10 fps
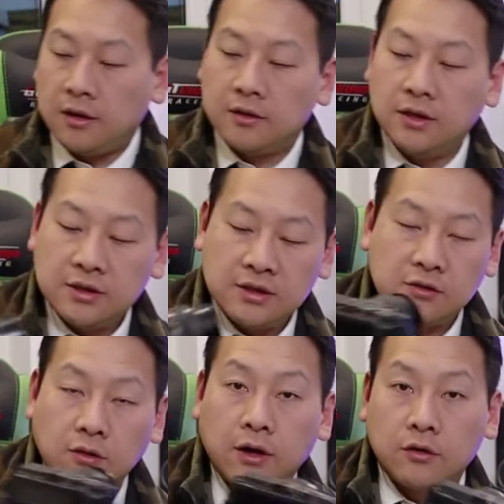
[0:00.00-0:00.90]
this is
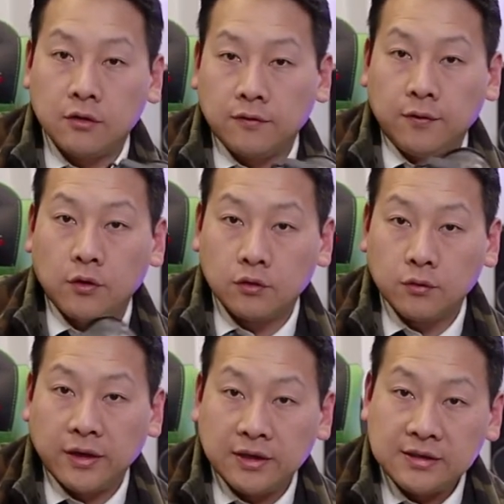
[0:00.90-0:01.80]
quite good for
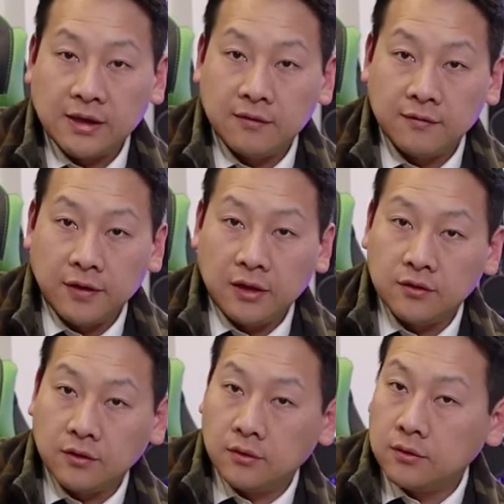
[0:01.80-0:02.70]
doing selfie,
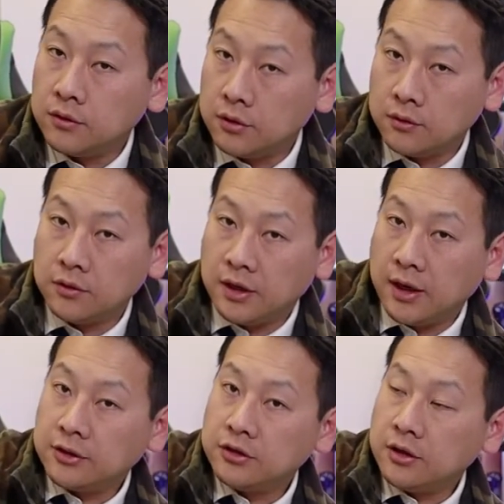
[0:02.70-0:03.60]
so you can
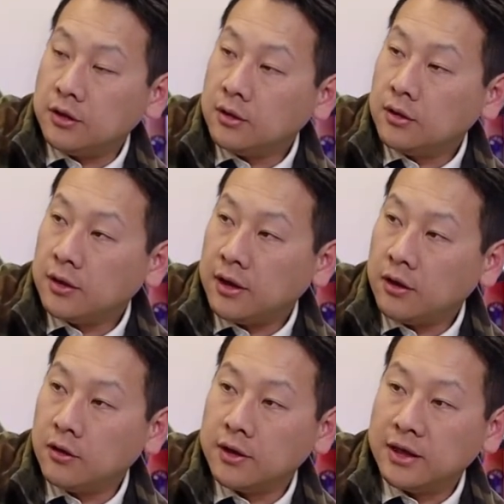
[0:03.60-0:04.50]
actually
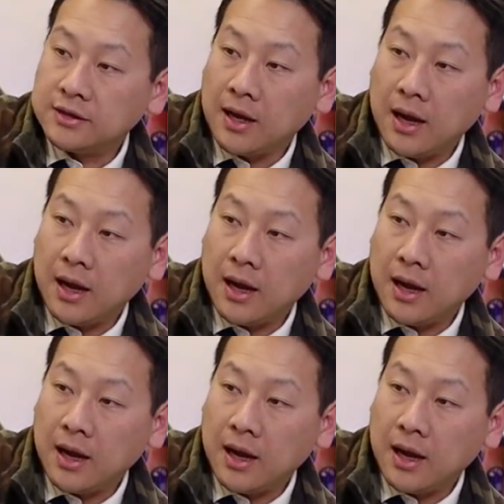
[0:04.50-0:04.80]
hold it as an